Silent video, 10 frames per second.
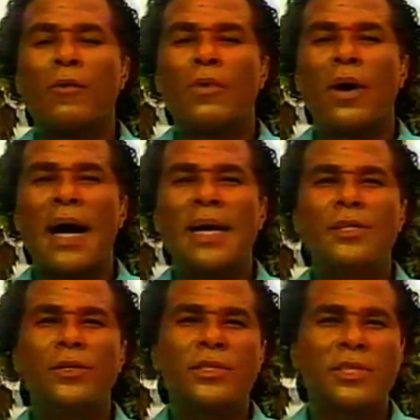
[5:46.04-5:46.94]
Well, I
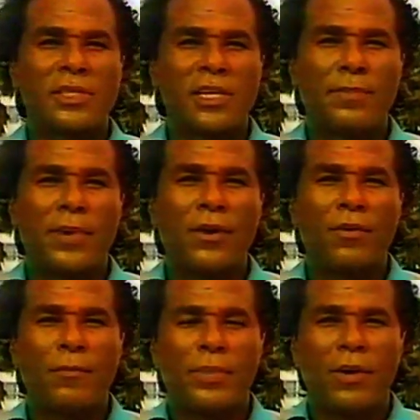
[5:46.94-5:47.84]
used to sleep
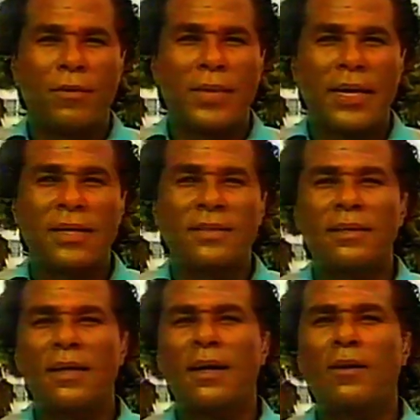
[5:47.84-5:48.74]
under a pyramid.
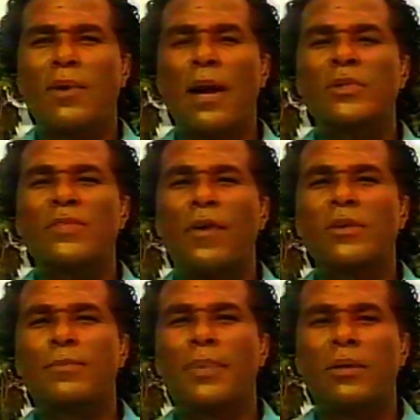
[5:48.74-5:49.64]
Uh, when I was
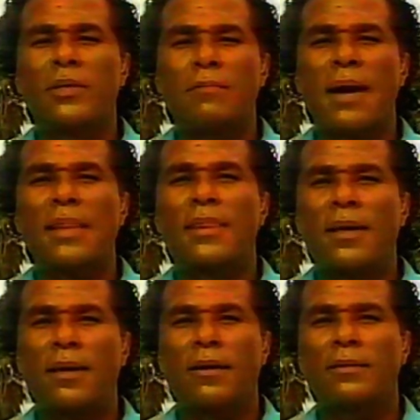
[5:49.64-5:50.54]
first building my
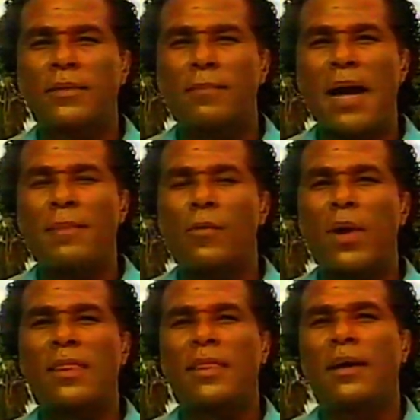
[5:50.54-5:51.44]
theater, the Miami
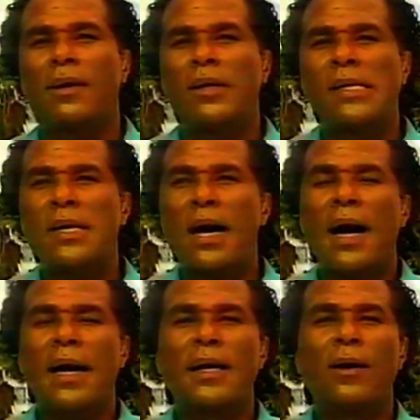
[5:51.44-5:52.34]
Way Theater,
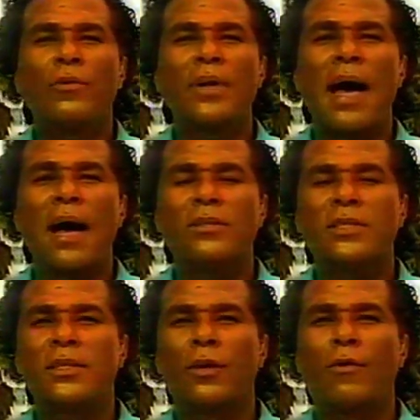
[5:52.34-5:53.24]
I owned a
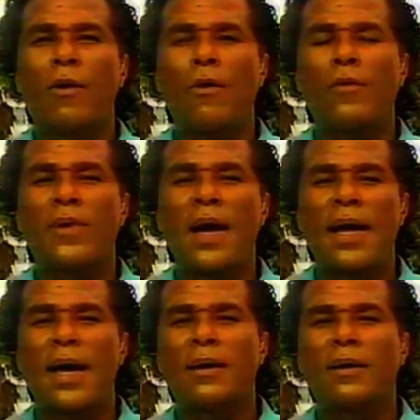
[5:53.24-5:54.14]
house in the Grove, and
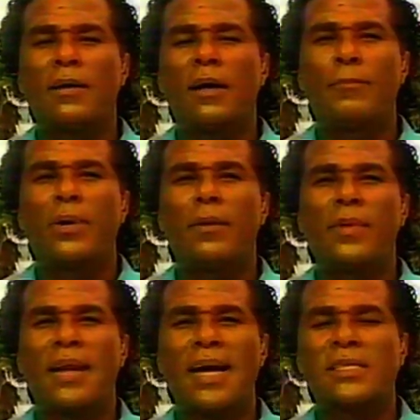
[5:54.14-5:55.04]
I had a, a
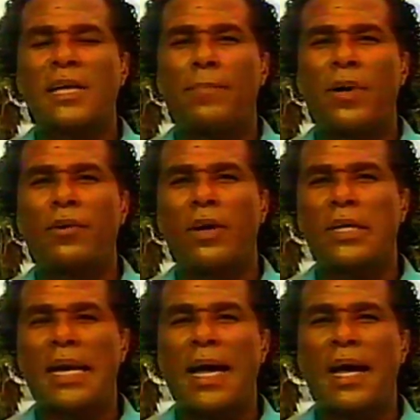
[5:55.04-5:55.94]
pyramid that I slept under,
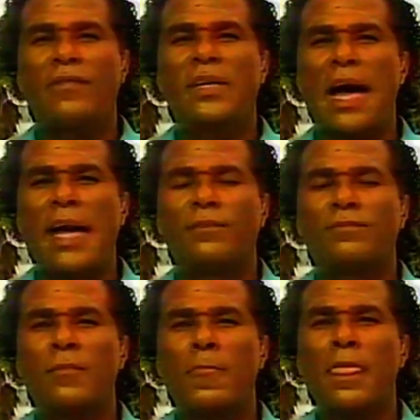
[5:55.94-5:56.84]
under every night.
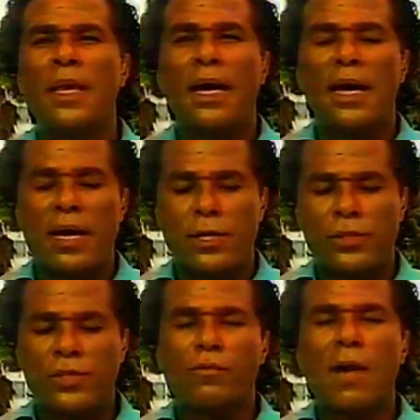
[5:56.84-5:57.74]
And I
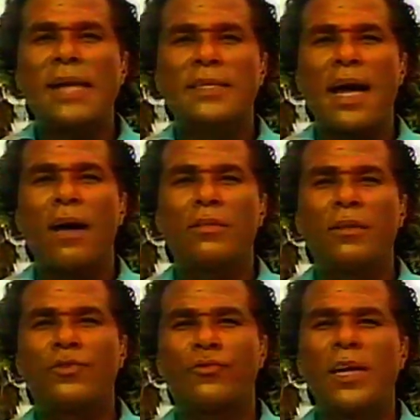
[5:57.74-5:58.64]
used to write down
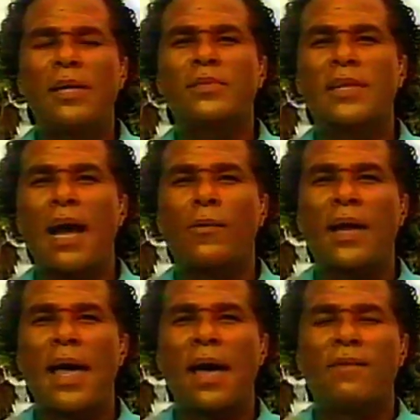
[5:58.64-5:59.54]
the dreams that I would
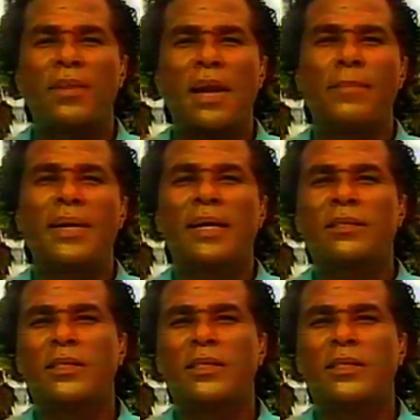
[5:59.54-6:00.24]
have, and then I began